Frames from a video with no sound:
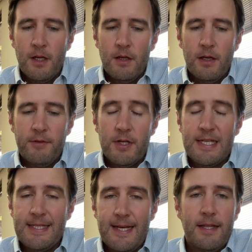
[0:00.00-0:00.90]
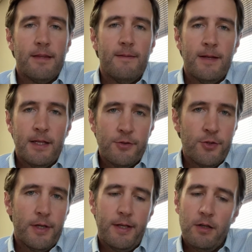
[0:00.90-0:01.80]
if there's a death, an
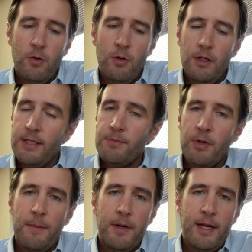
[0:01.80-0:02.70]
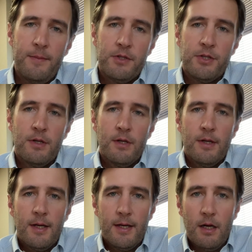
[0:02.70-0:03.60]
injury, or at least property damage
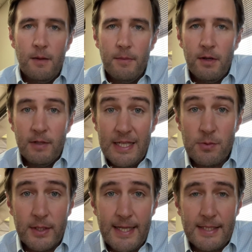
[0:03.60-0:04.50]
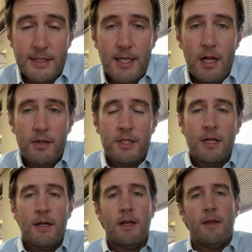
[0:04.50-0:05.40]
of at least $1,000,
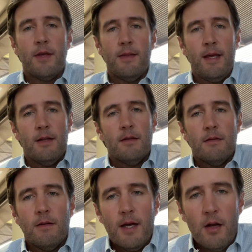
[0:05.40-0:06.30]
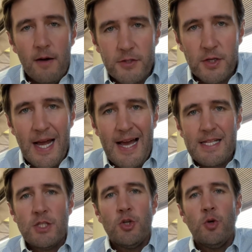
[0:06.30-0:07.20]
then that officer
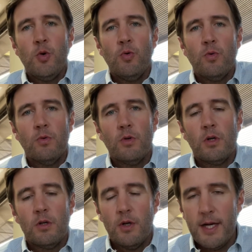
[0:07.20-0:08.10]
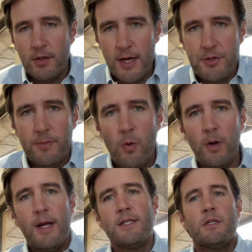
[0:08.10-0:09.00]
has to create a crash
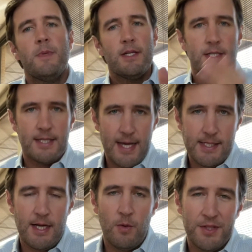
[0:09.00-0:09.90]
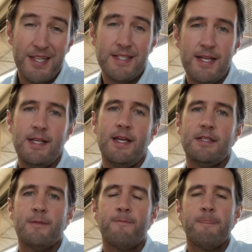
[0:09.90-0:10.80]
report and submit it to TxDOT within 10
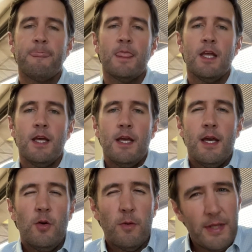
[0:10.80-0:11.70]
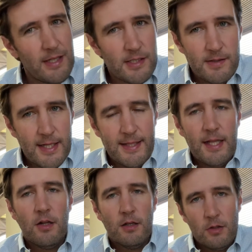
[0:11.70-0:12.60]
days. And normally it doesn't take
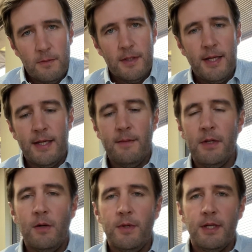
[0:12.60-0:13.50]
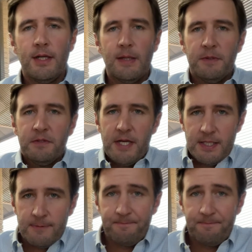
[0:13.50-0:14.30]
that long. Normally they get them done within a couple of days.